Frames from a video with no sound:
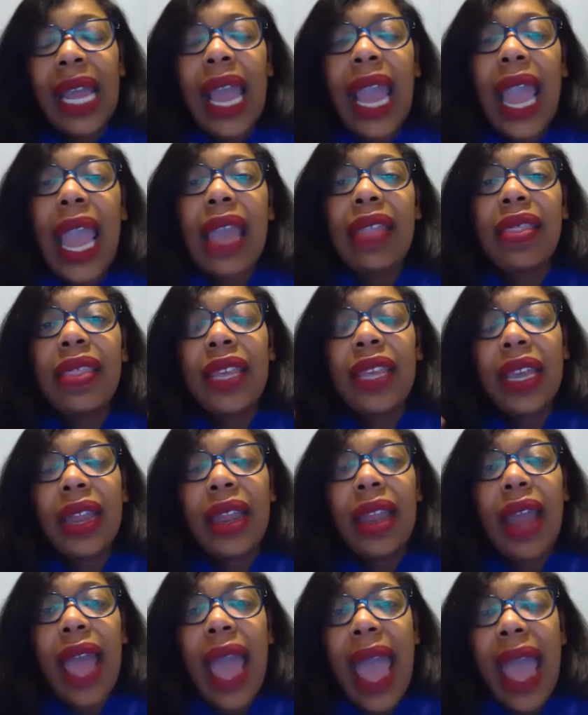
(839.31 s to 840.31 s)
And then
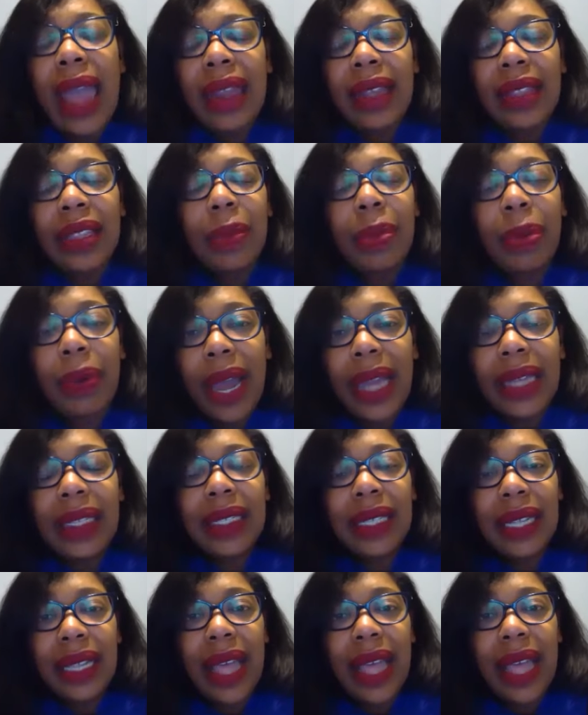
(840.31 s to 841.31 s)
adding the price
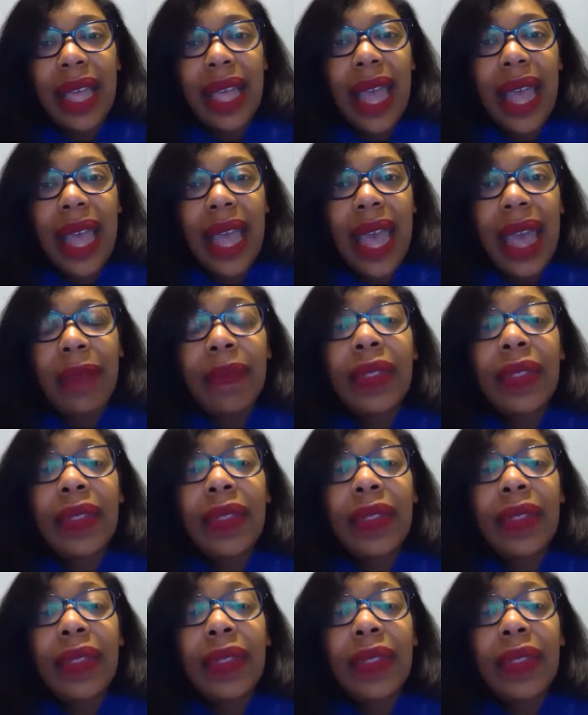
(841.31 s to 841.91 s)
to that,